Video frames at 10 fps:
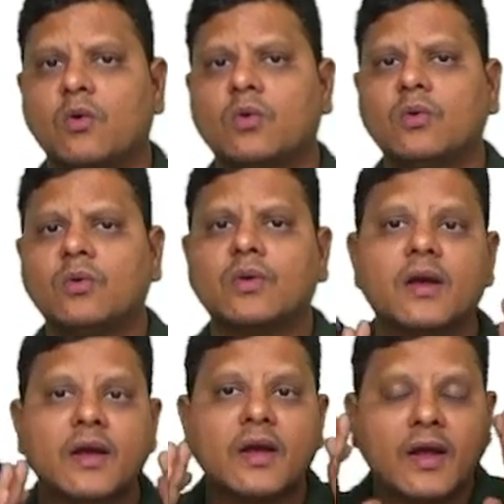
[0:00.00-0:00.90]
to
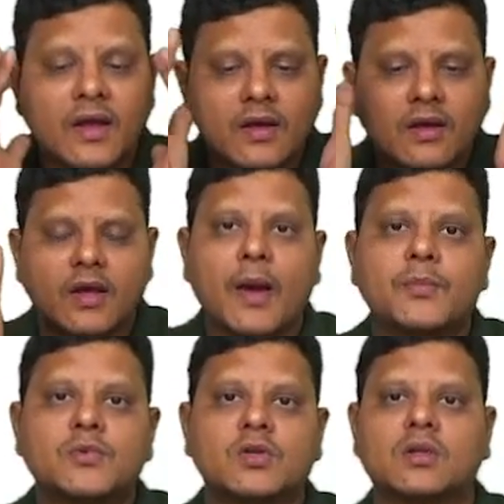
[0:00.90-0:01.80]

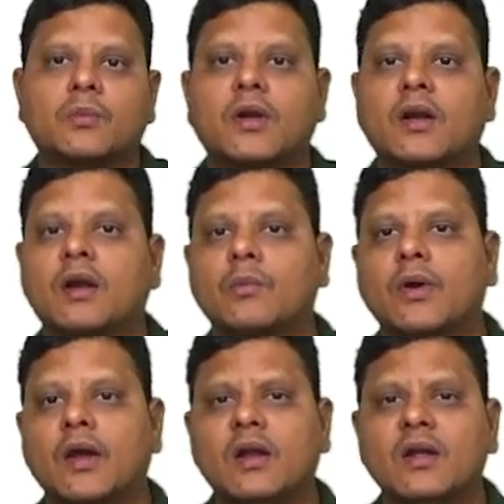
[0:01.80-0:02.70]
capture the particular
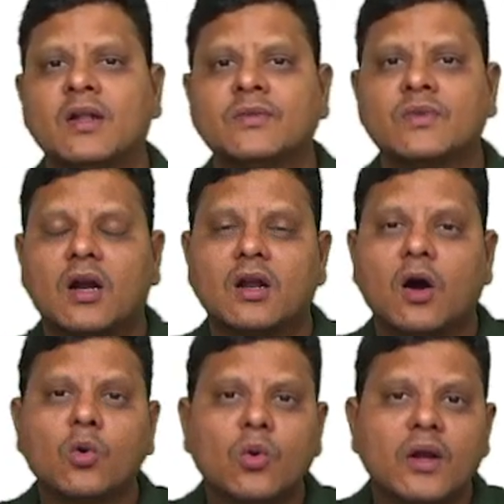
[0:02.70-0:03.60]
point and how
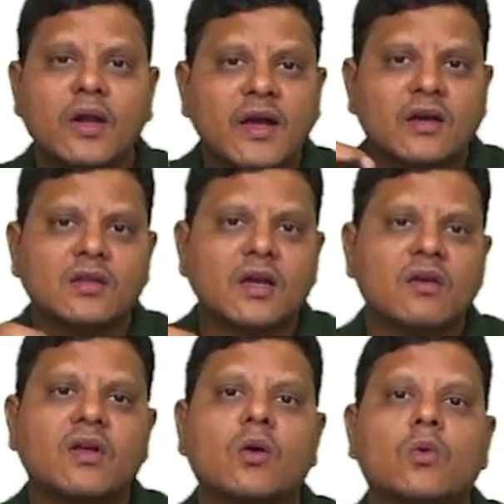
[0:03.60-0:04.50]
to link the
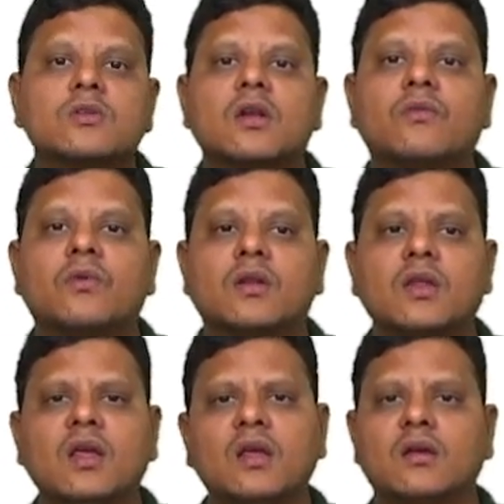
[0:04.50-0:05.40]
given question for
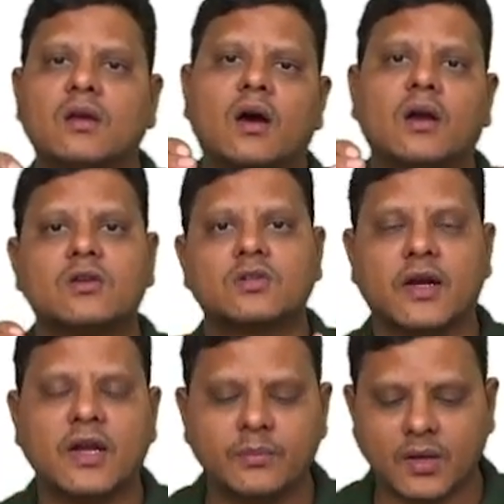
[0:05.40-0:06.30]
the
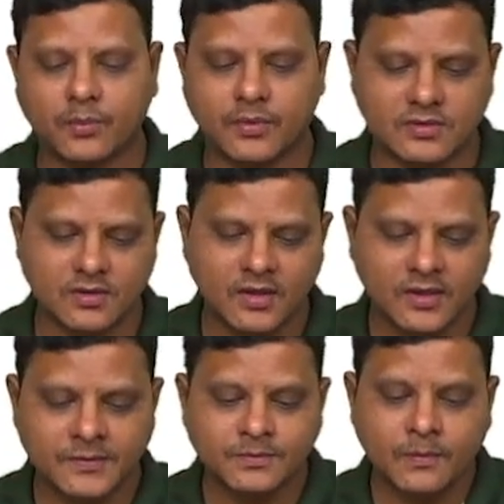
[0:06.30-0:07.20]
understanding purpose.
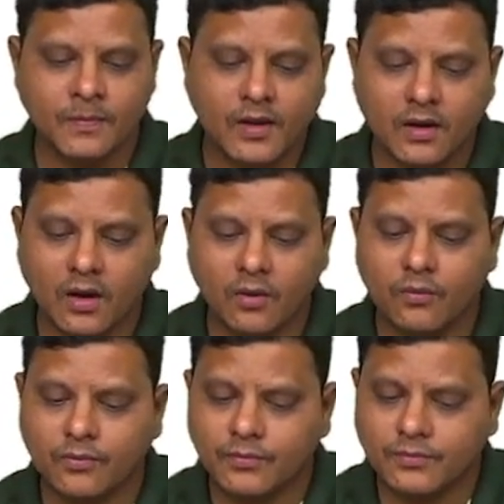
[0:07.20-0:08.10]

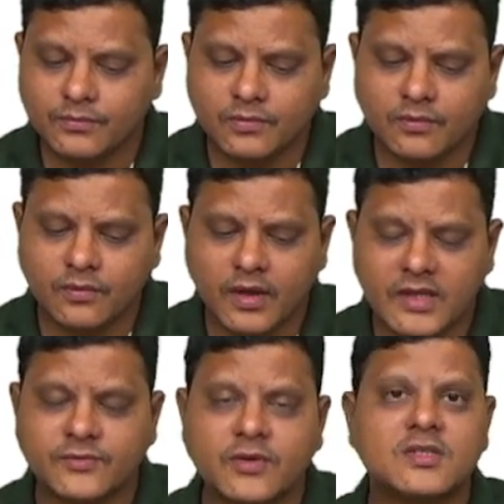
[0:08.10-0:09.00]
Now, as
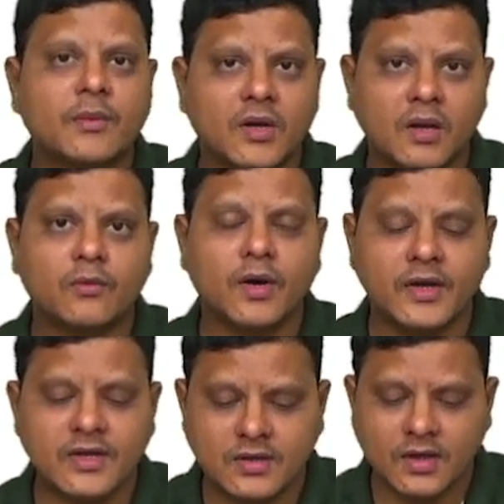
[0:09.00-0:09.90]
far as chapter number 1
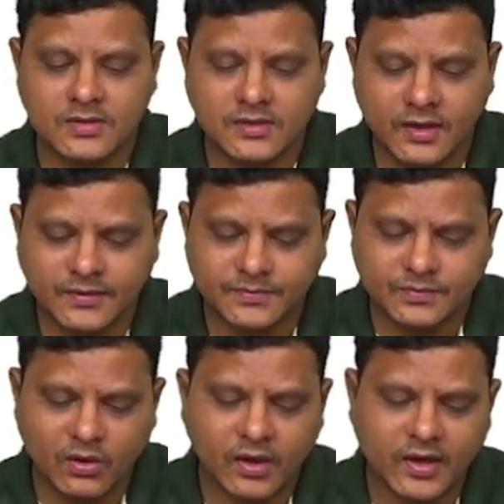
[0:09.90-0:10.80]
is concerned,
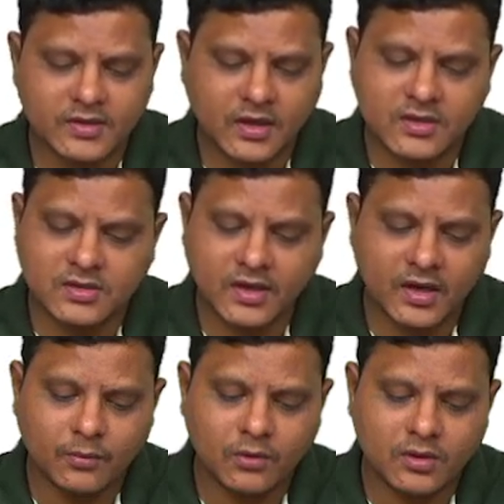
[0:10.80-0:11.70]
now let us understand
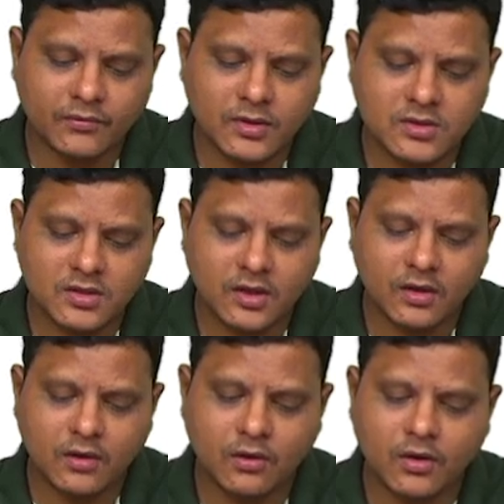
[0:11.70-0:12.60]
about the
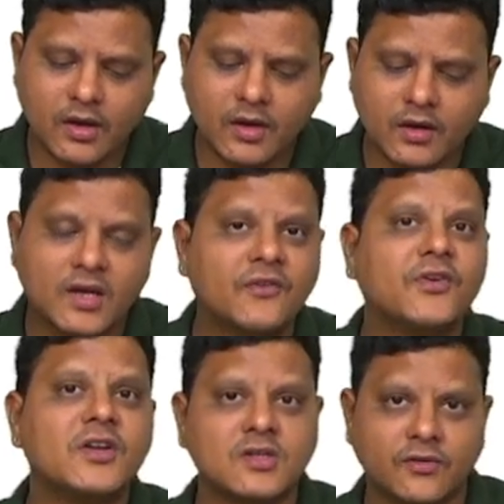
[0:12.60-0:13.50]

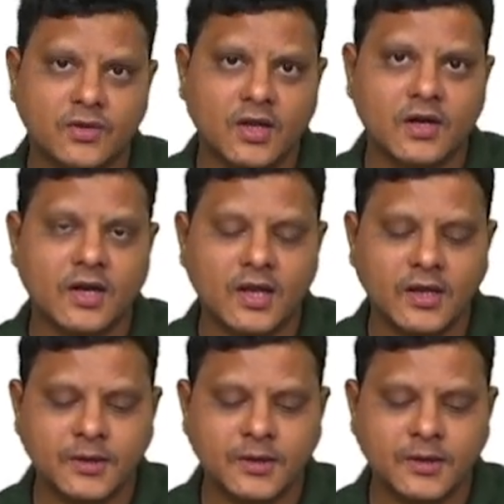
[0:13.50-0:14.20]
definition of the auditing.